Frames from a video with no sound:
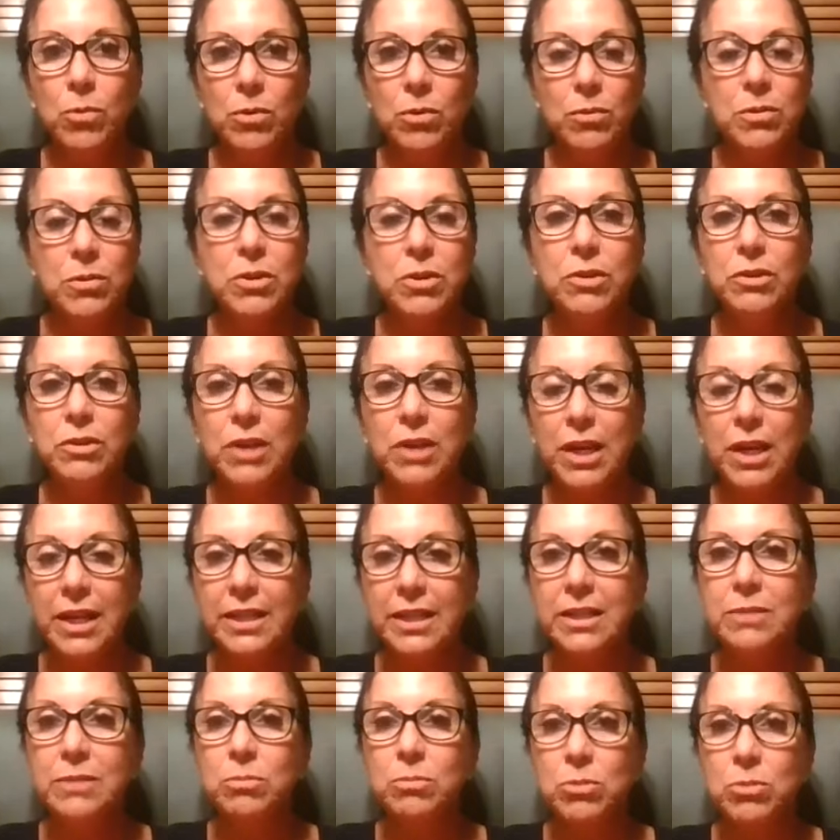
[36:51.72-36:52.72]

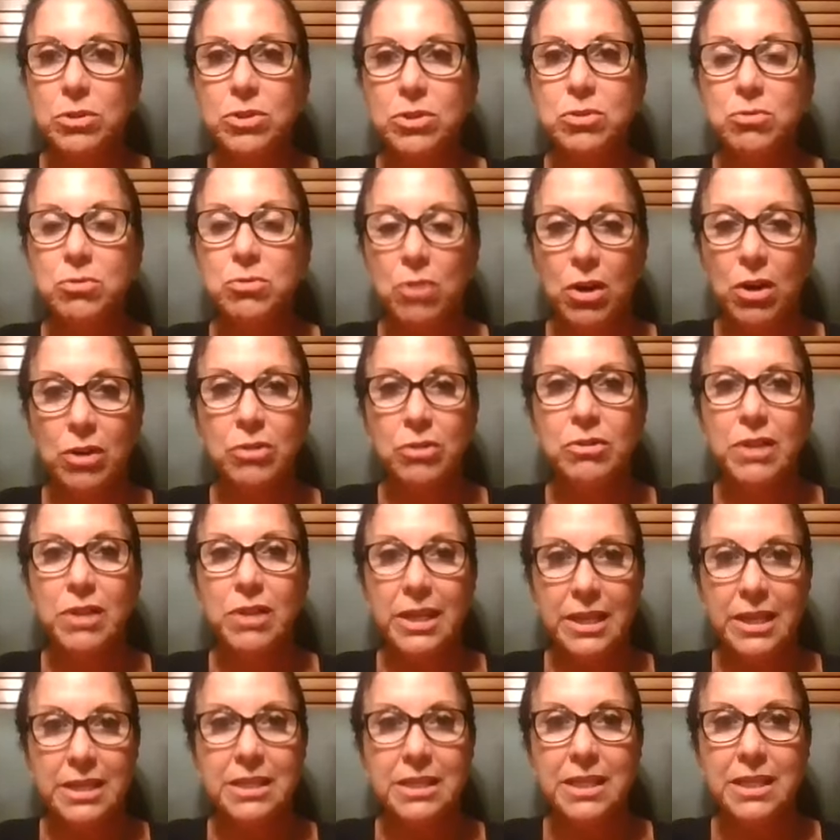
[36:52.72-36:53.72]
united we're stronger
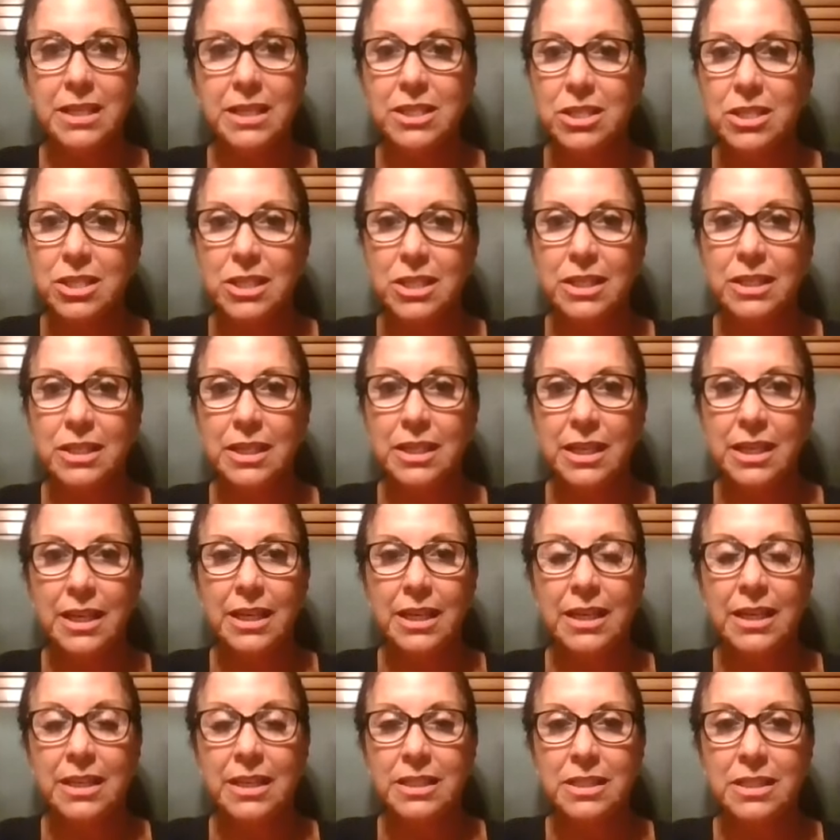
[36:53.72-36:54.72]
than addiction.
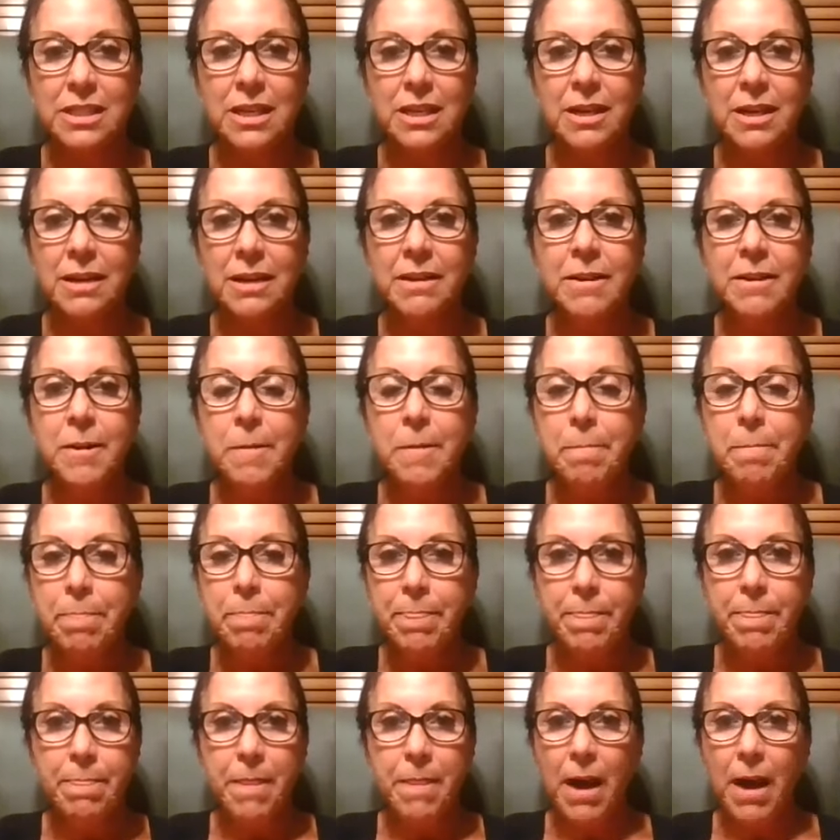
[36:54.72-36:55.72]
And
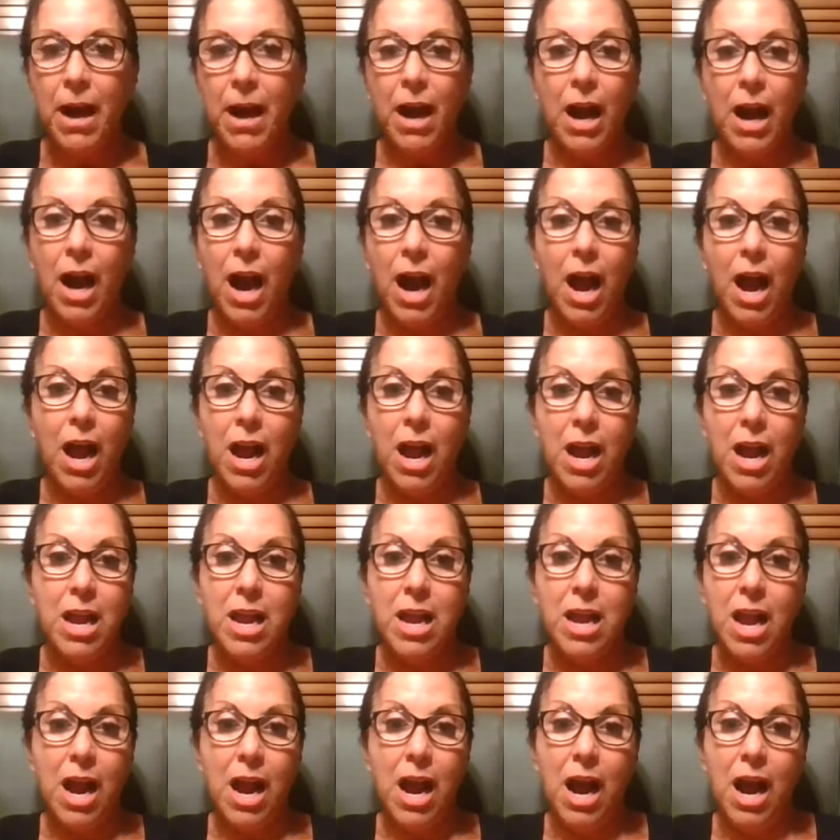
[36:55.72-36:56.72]

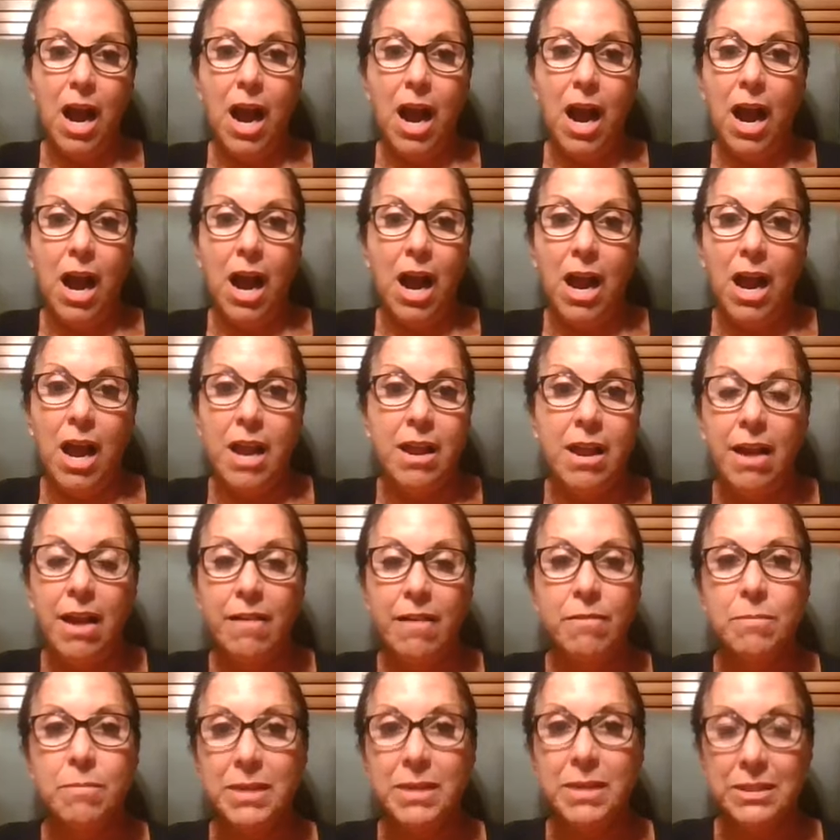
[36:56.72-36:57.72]
I
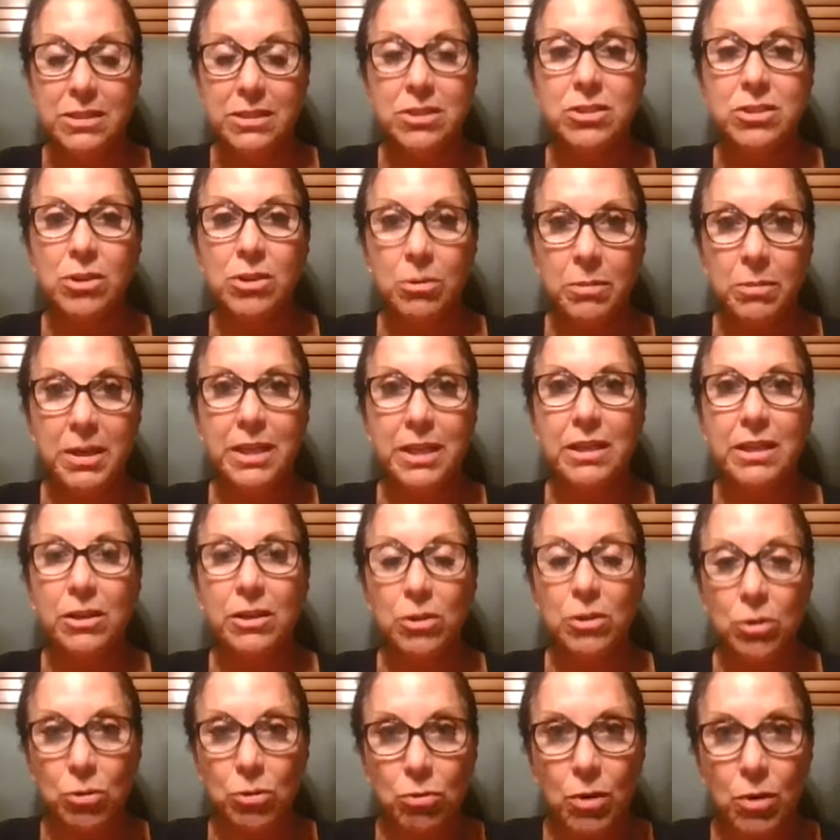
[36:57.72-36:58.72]
have met so many
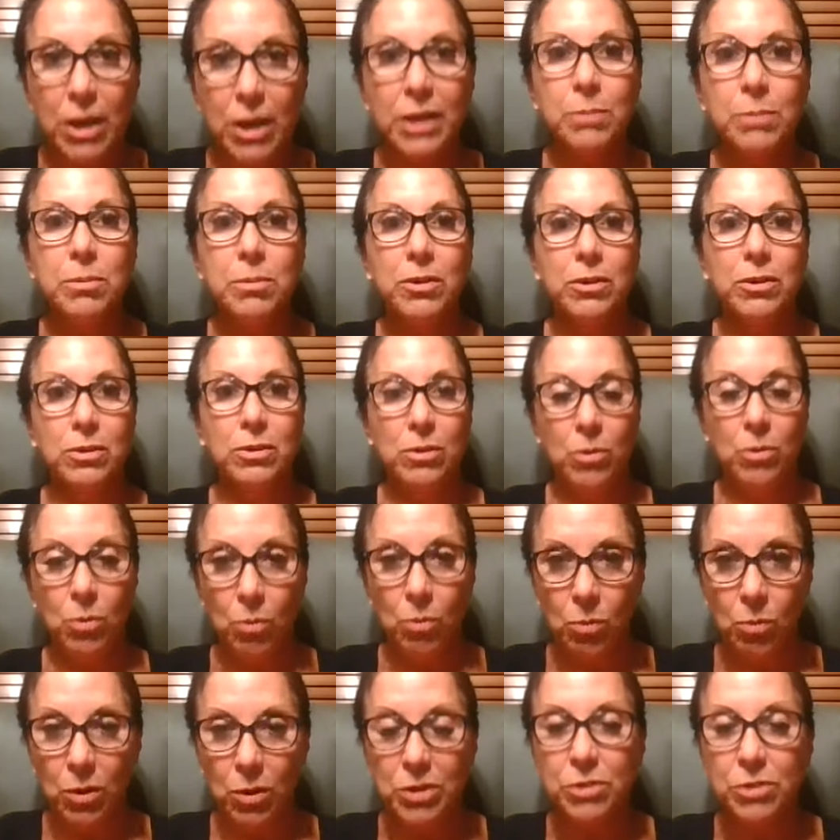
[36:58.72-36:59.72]
incredible,
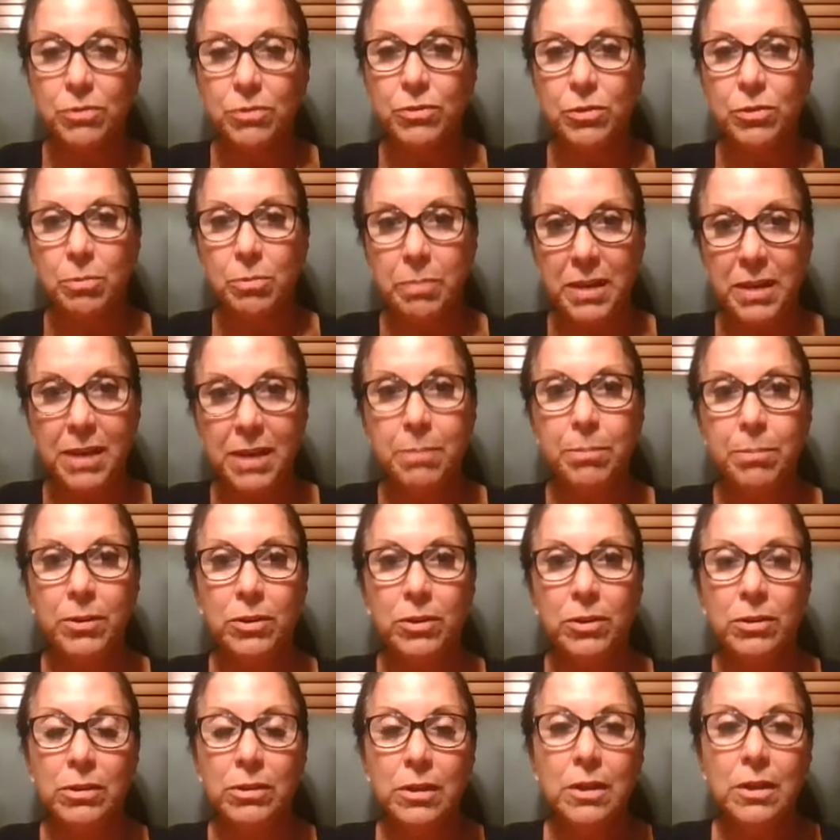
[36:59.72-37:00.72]
wonderful
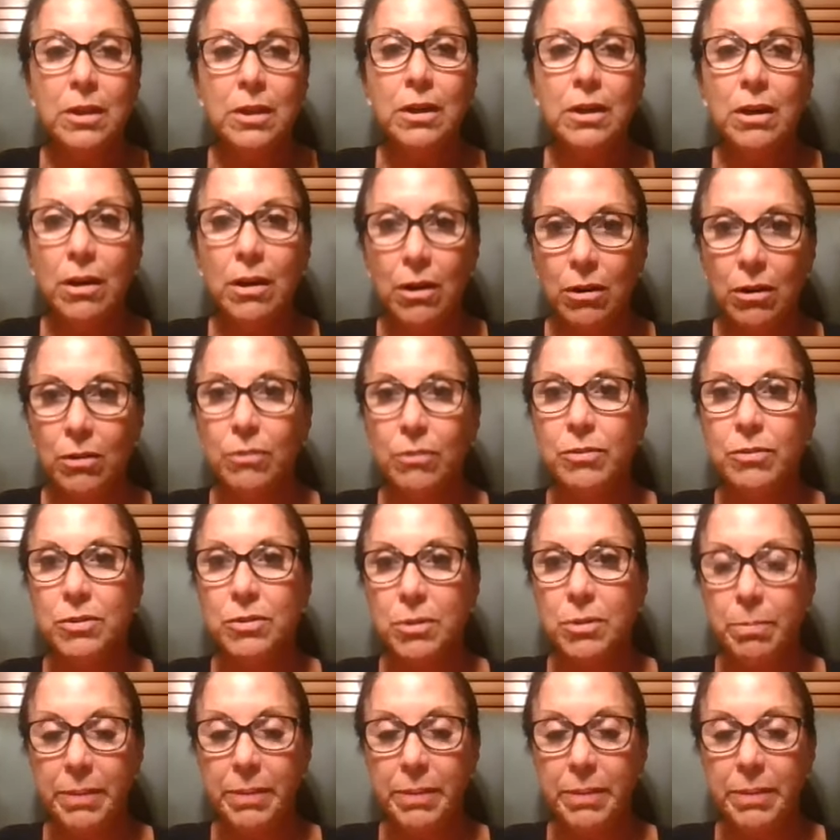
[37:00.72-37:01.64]
people over the